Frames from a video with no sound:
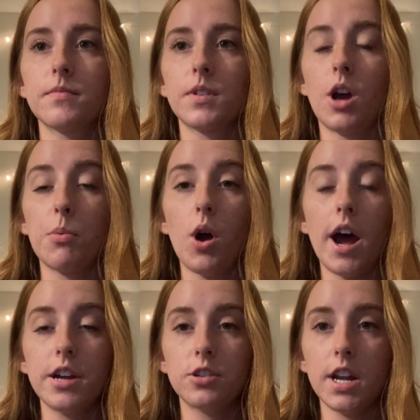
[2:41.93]

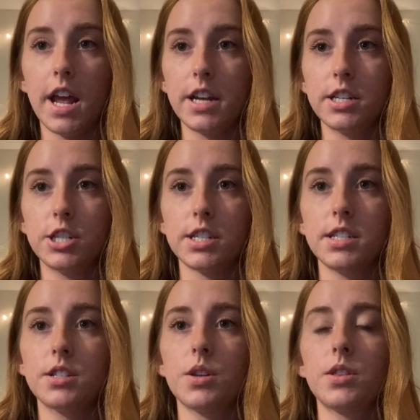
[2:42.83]
carbohydrate
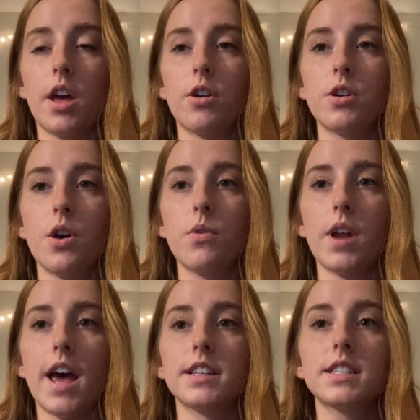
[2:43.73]
antigens that are known
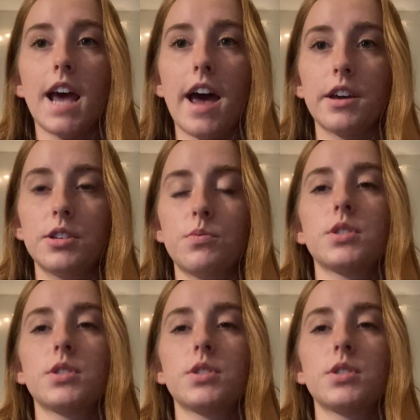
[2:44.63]
as TACAs,